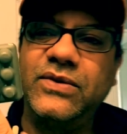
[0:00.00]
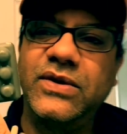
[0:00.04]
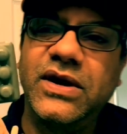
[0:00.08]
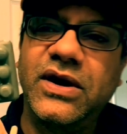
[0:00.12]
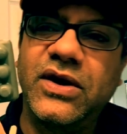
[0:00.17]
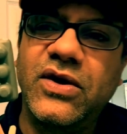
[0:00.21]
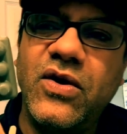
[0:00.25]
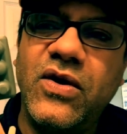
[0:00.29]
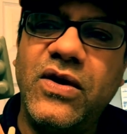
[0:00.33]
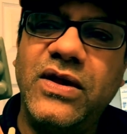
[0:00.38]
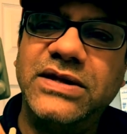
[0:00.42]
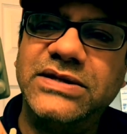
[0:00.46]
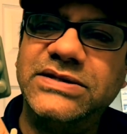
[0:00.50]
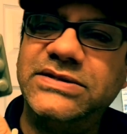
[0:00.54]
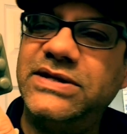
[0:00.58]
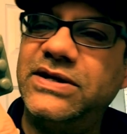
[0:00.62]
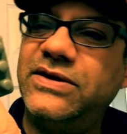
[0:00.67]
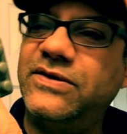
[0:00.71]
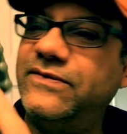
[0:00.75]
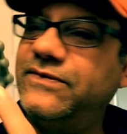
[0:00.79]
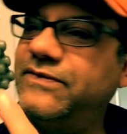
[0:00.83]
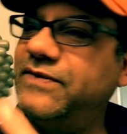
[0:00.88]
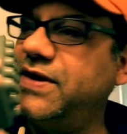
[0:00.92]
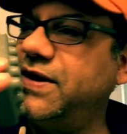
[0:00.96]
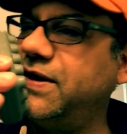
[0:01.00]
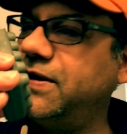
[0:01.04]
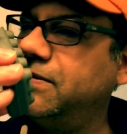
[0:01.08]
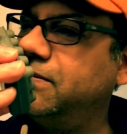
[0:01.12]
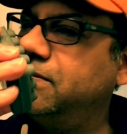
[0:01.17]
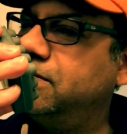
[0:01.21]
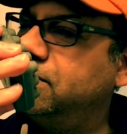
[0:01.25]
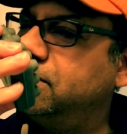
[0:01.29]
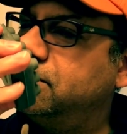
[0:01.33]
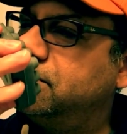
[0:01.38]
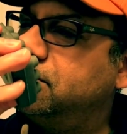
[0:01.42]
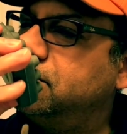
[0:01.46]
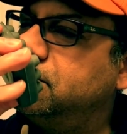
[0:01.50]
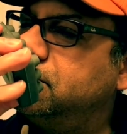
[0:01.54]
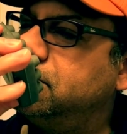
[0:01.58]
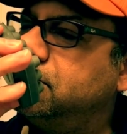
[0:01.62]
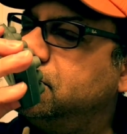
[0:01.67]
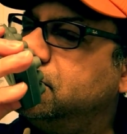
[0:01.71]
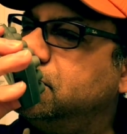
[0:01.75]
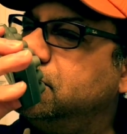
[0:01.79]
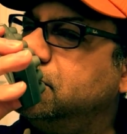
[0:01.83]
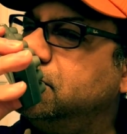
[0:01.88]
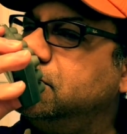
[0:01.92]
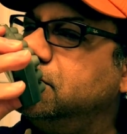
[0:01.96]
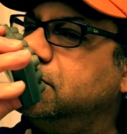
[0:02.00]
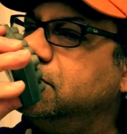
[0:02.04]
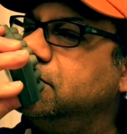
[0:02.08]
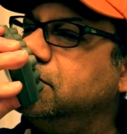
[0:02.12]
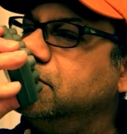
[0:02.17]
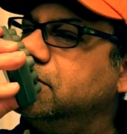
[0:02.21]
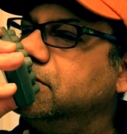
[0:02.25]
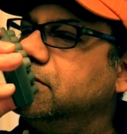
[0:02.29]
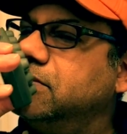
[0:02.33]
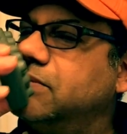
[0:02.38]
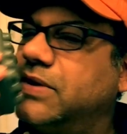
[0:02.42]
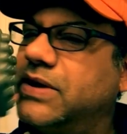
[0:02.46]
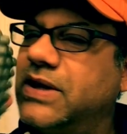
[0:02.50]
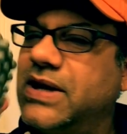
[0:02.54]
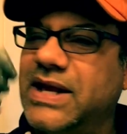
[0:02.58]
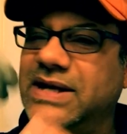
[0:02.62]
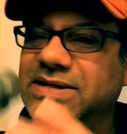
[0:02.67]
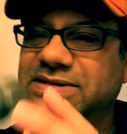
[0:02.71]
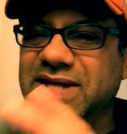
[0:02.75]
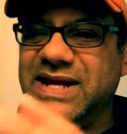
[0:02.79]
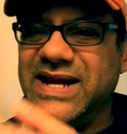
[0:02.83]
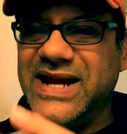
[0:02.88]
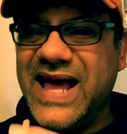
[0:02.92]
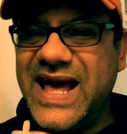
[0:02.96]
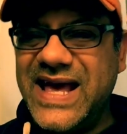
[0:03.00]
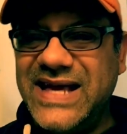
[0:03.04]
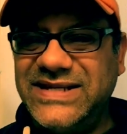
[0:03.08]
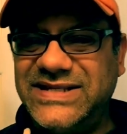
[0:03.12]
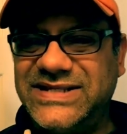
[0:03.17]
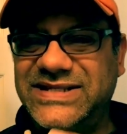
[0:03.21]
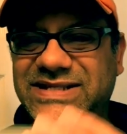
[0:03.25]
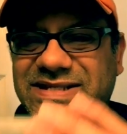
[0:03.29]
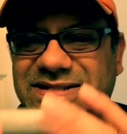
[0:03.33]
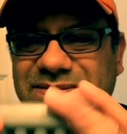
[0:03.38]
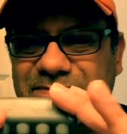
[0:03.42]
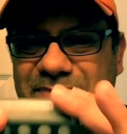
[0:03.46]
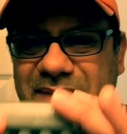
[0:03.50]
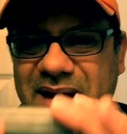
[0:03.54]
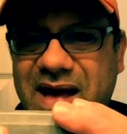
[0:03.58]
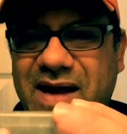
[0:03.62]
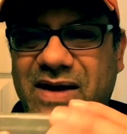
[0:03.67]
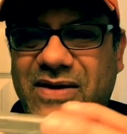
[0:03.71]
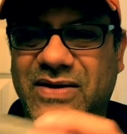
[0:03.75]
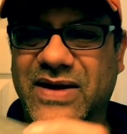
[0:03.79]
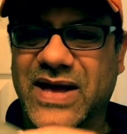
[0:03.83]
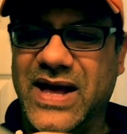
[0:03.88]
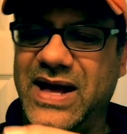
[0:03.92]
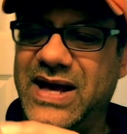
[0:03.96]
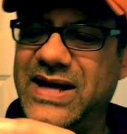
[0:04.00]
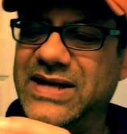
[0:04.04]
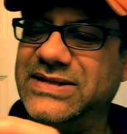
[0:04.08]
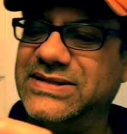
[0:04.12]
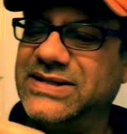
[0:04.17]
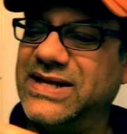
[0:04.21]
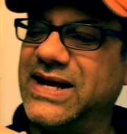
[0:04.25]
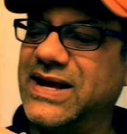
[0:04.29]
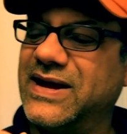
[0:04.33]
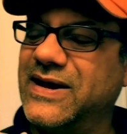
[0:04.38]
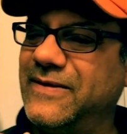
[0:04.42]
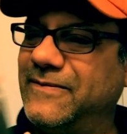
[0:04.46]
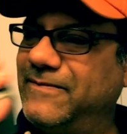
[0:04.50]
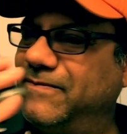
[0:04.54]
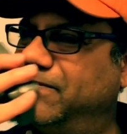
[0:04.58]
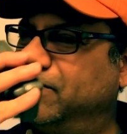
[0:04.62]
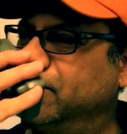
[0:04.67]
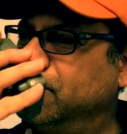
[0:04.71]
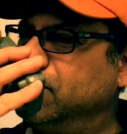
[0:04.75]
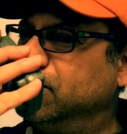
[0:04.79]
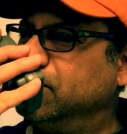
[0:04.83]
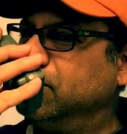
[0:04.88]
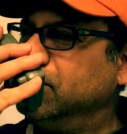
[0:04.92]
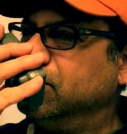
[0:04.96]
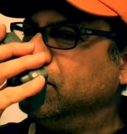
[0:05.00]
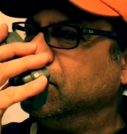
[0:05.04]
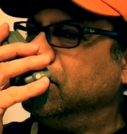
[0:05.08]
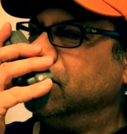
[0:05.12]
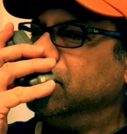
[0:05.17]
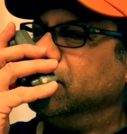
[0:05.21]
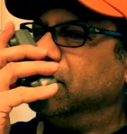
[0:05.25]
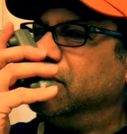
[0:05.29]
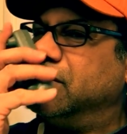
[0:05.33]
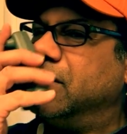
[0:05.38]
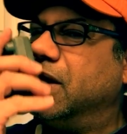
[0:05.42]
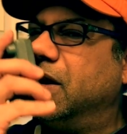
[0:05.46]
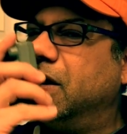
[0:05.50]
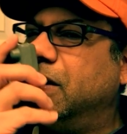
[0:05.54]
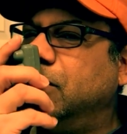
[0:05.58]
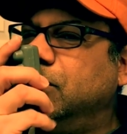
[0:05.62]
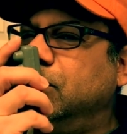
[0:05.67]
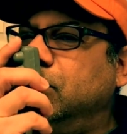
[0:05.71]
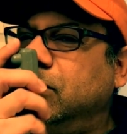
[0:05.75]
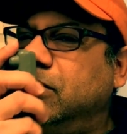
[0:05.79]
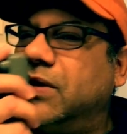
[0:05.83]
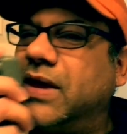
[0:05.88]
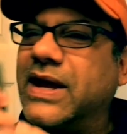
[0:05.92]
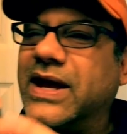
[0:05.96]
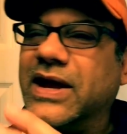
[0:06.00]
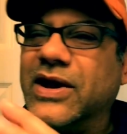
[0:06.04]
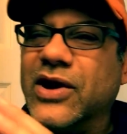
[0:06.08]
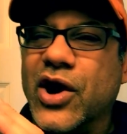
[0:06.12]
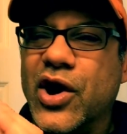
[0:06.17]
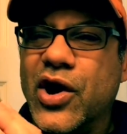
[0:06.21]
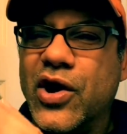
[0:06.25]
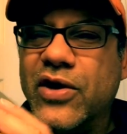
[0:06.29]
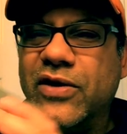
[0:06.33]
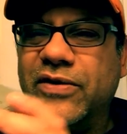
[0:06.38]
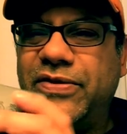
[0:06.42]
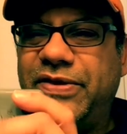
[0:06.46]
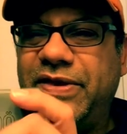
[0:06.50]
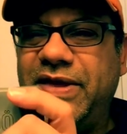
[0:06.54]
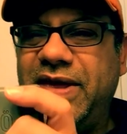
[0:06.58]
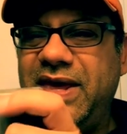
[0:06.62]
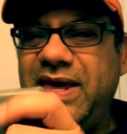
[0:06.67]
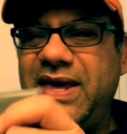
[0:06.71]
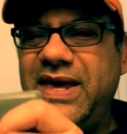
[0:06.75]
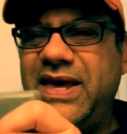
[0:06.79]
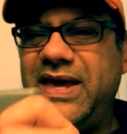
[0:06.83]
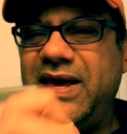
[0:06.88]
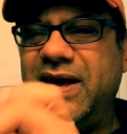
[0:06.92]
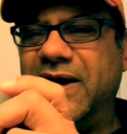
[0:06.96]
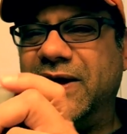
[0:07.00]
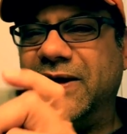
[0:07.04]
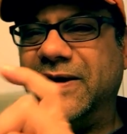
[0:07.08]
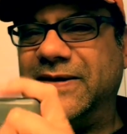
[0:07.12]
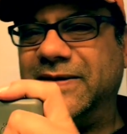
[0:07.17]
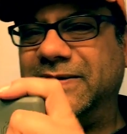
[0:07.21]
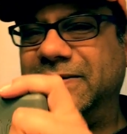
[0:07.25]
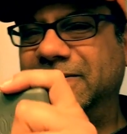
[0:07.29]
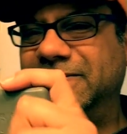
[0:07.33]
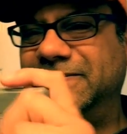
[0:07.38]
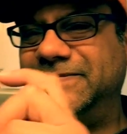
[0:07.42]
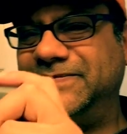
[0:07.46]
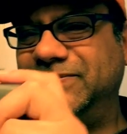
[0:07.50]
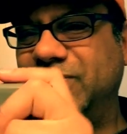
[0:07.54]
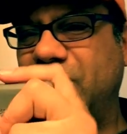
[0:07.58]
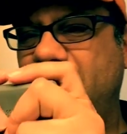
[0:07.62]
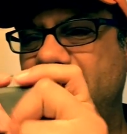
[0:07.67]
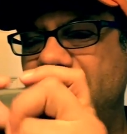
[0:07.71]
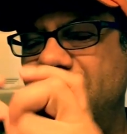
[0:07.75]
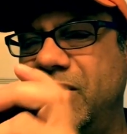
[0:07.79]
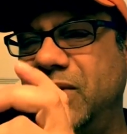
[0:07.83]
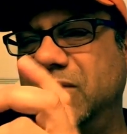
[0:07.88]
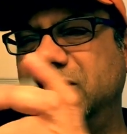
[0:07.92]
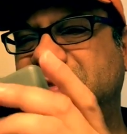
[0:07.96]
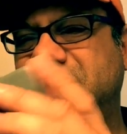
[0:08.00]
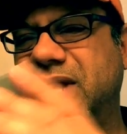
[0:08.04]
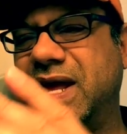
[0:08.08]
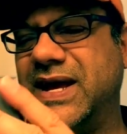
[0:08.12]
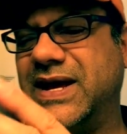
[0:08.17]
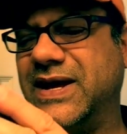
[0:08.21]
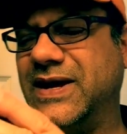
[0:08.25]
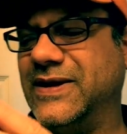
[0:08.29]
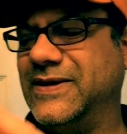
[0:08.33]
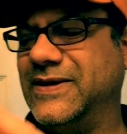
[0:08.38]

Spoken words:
We're going to call these little feet. But it has a nice smell, guys. Like an earthy, almost like